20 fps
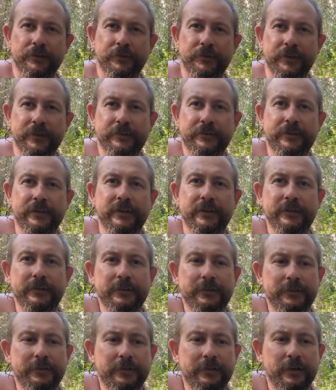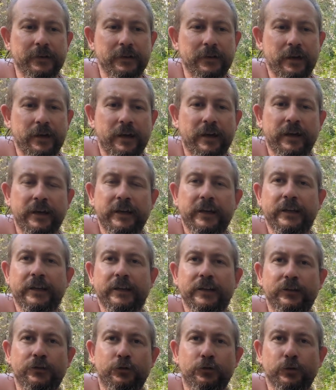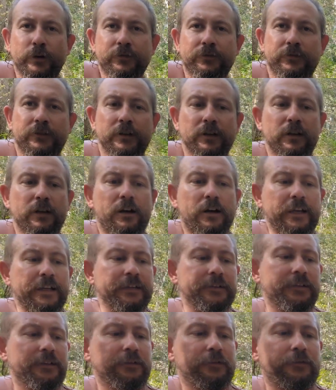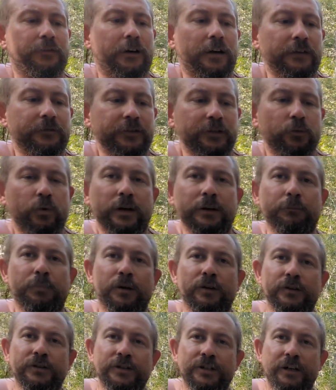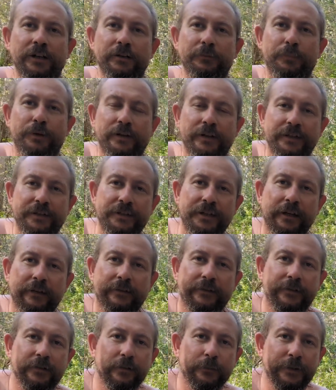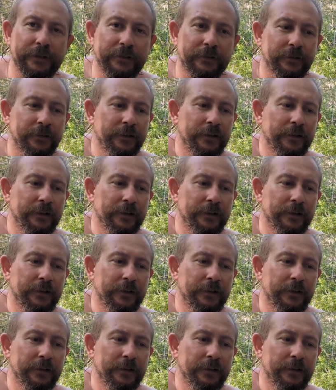This is a Drifter Light 5-in-1 poncho by Jack Stillman.